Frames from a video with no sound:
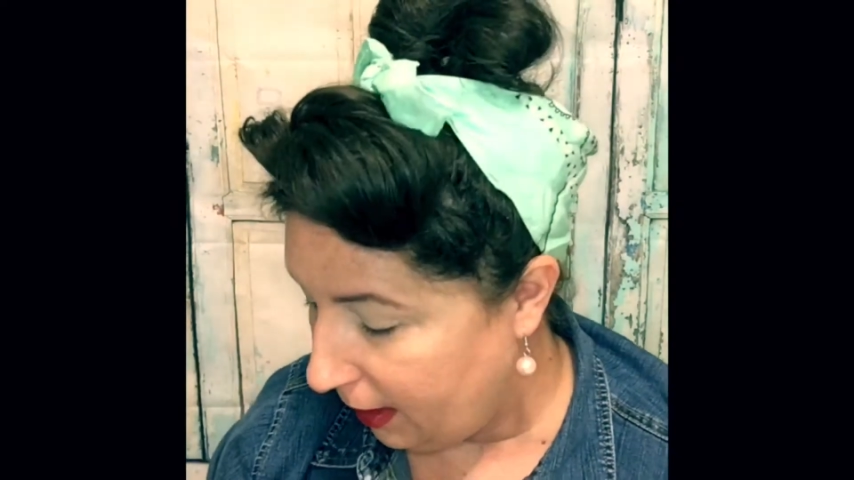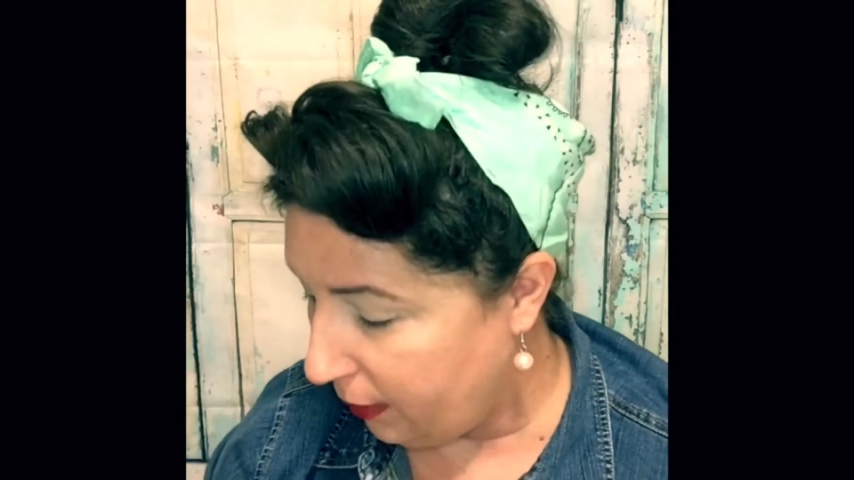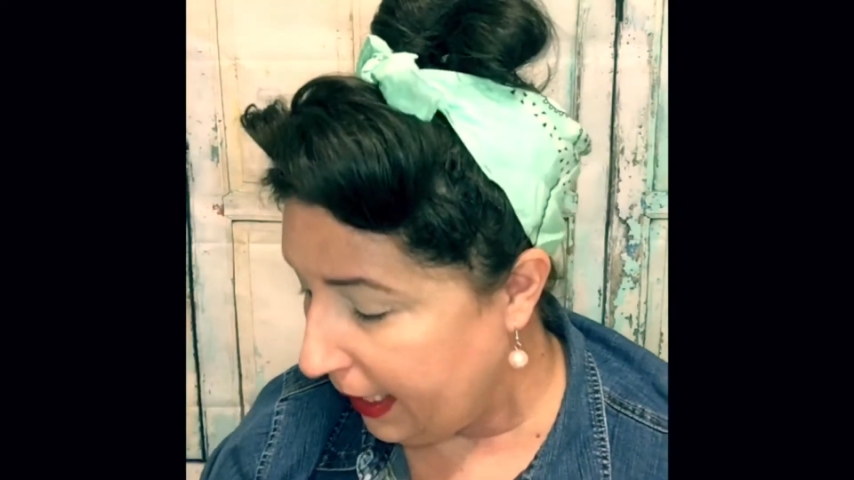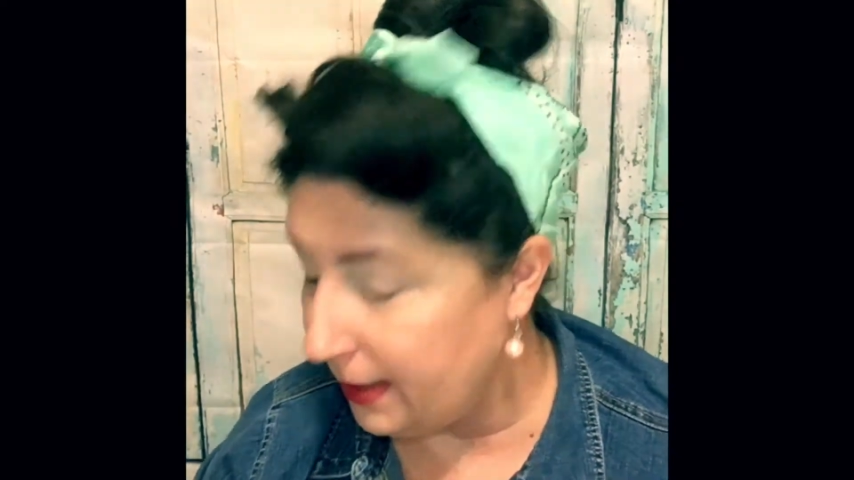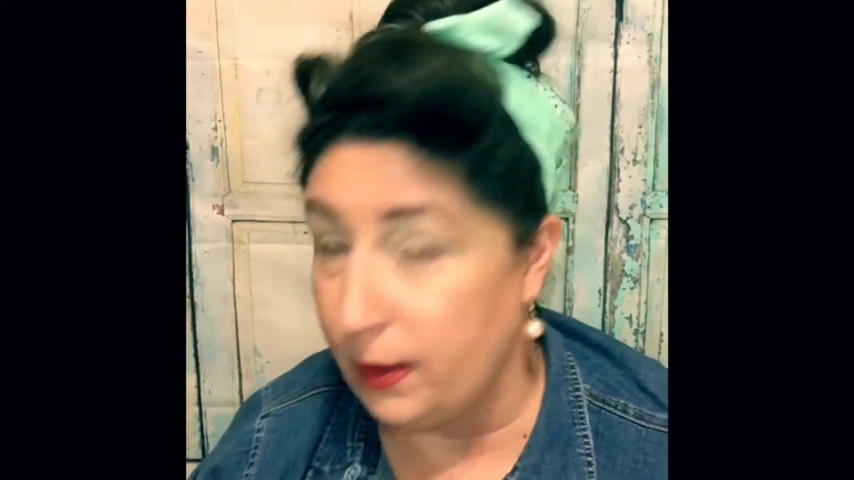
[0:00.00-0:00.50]

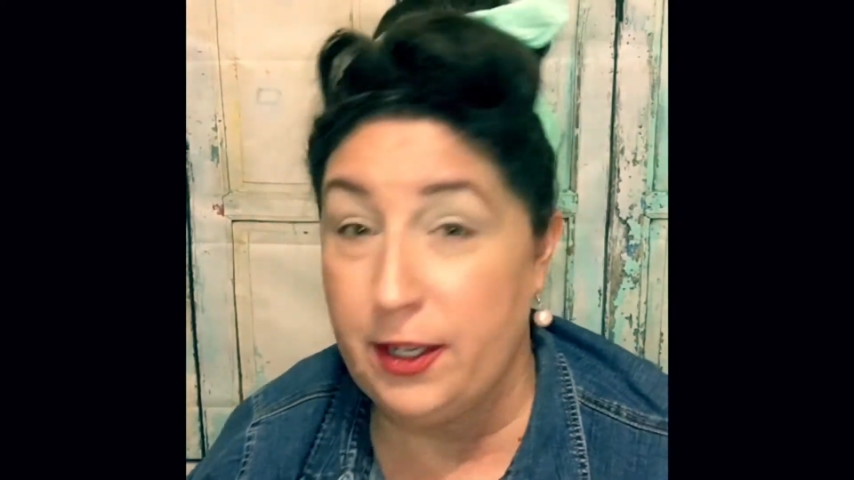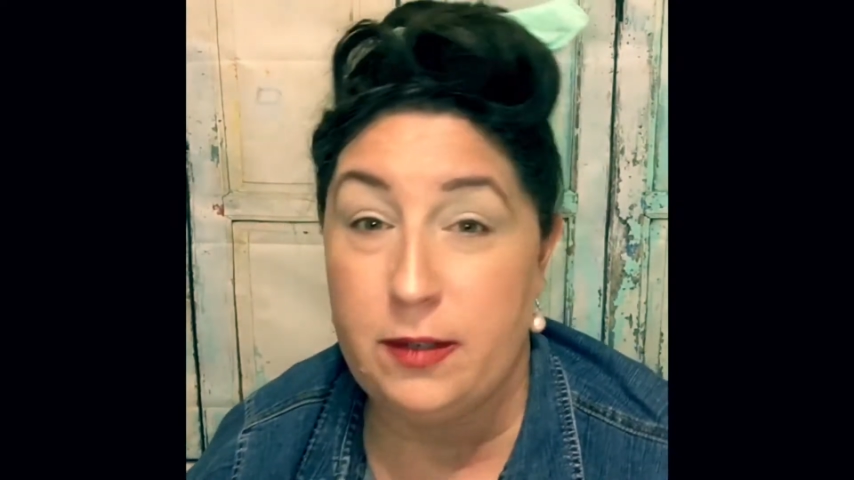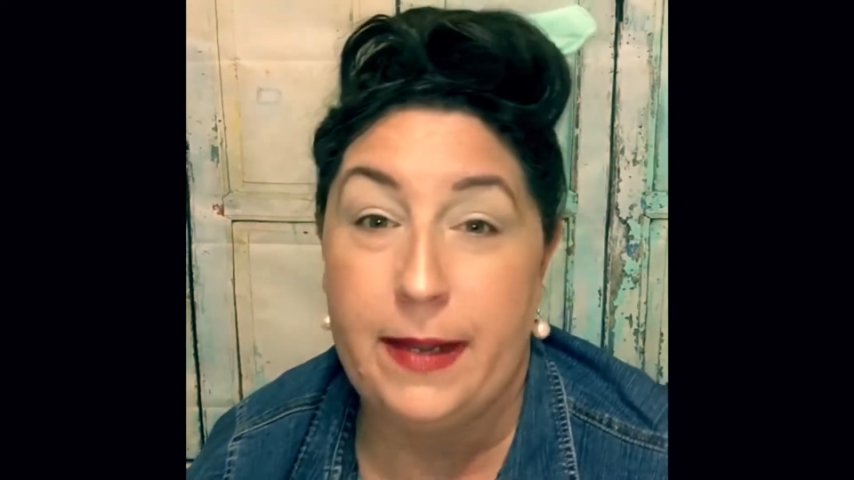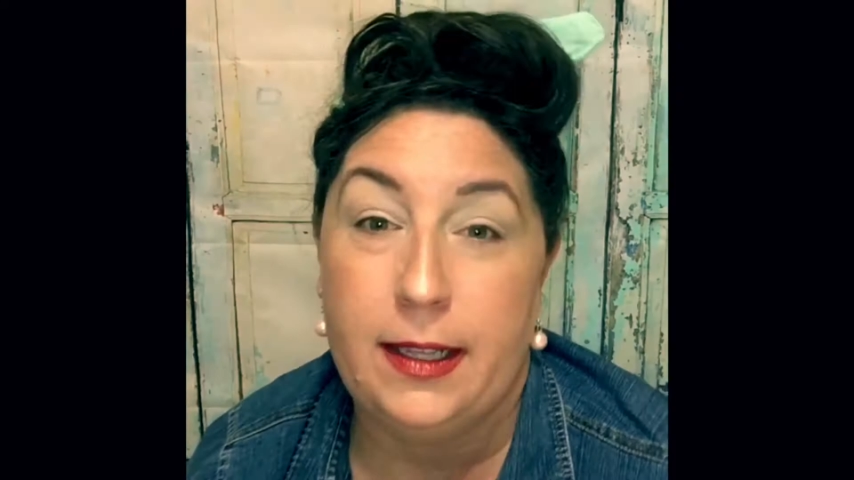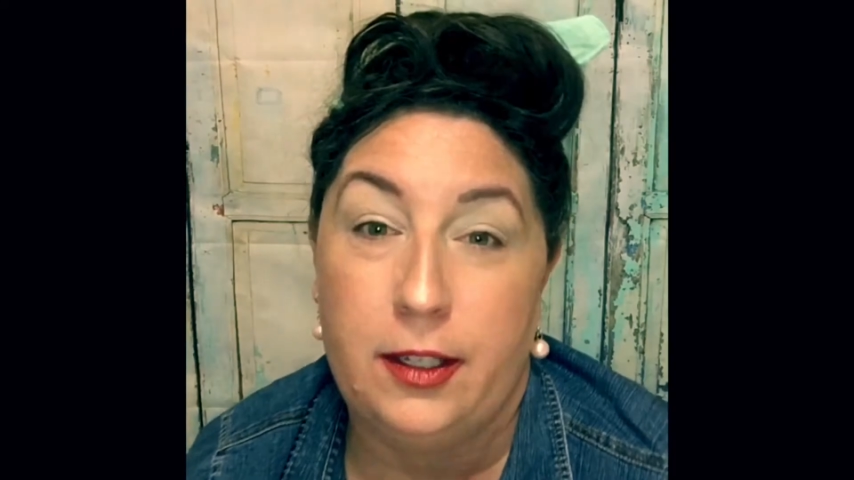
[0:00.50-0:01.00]
Okay, so here's
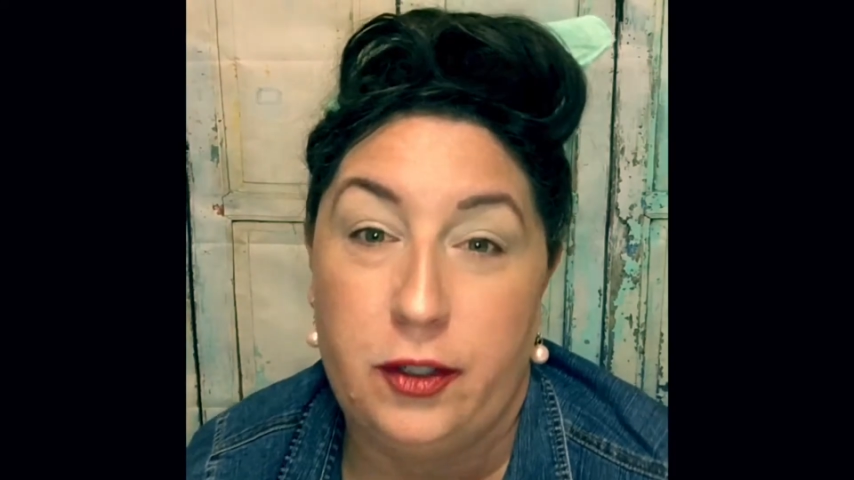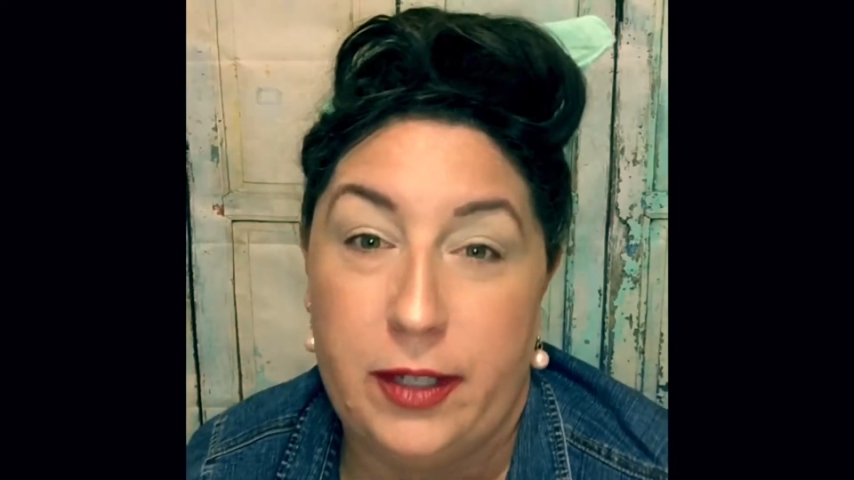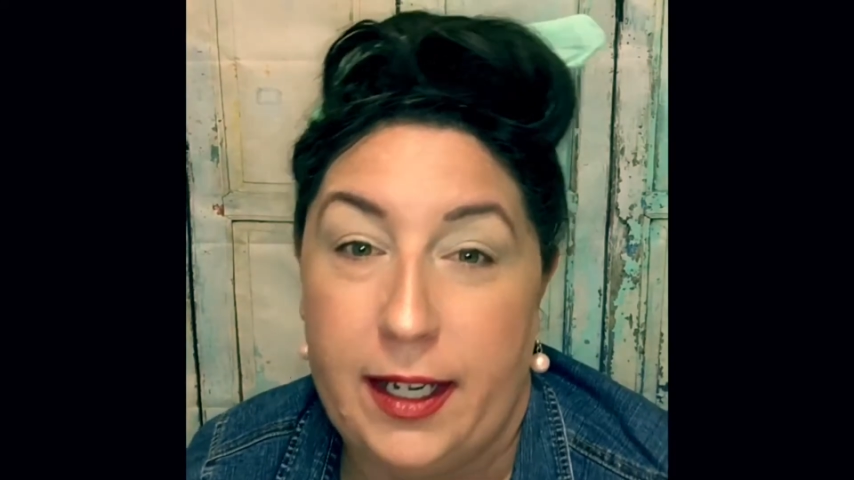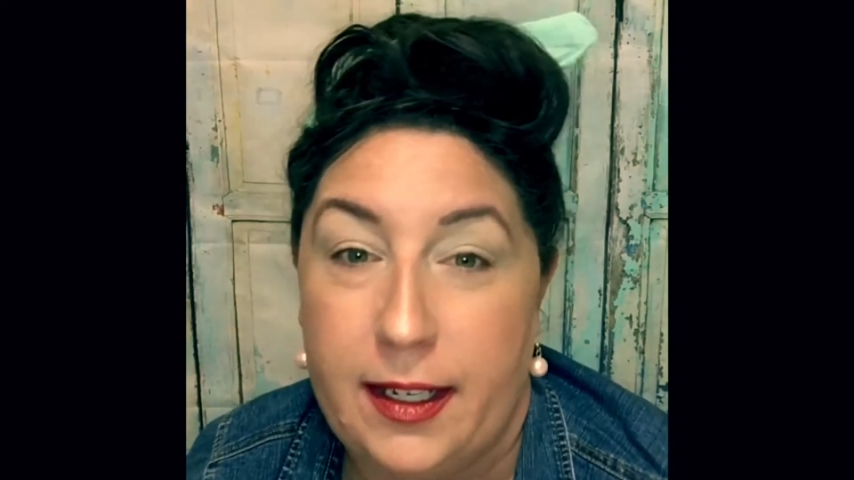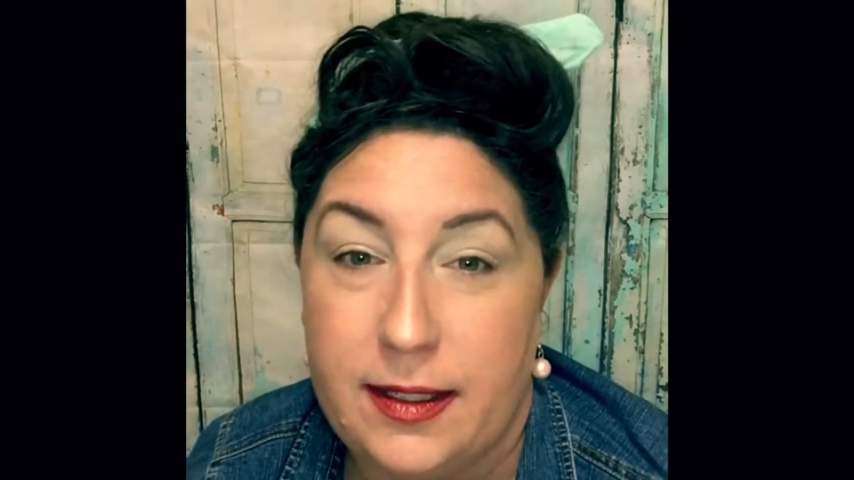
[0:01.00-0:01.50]
my little
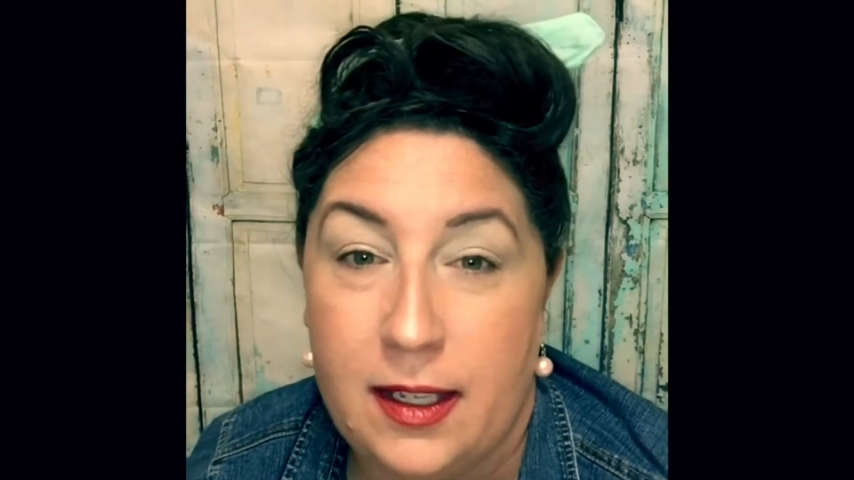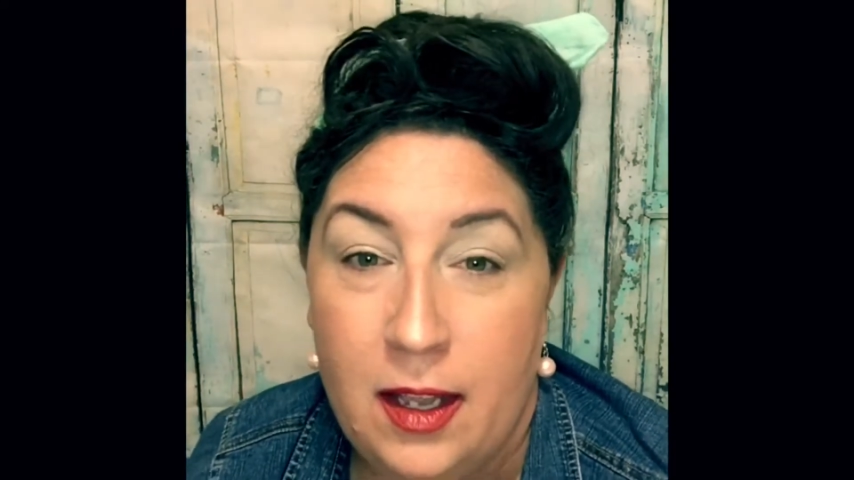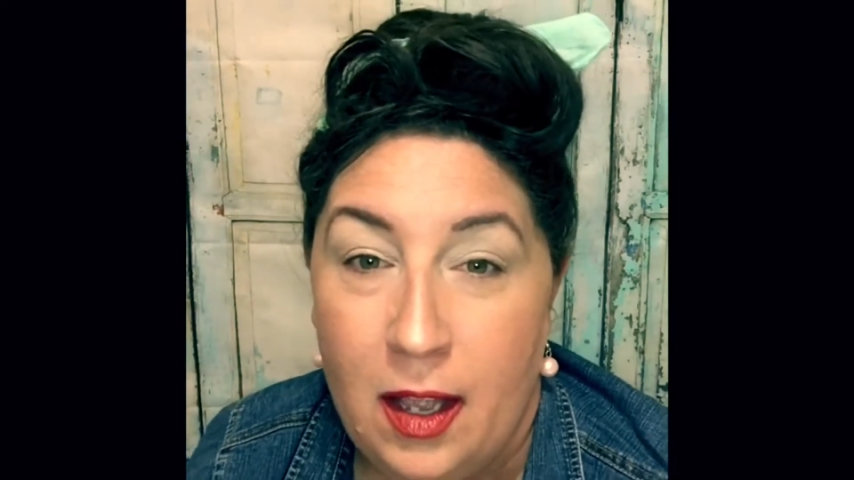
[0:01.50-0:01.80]
trick, because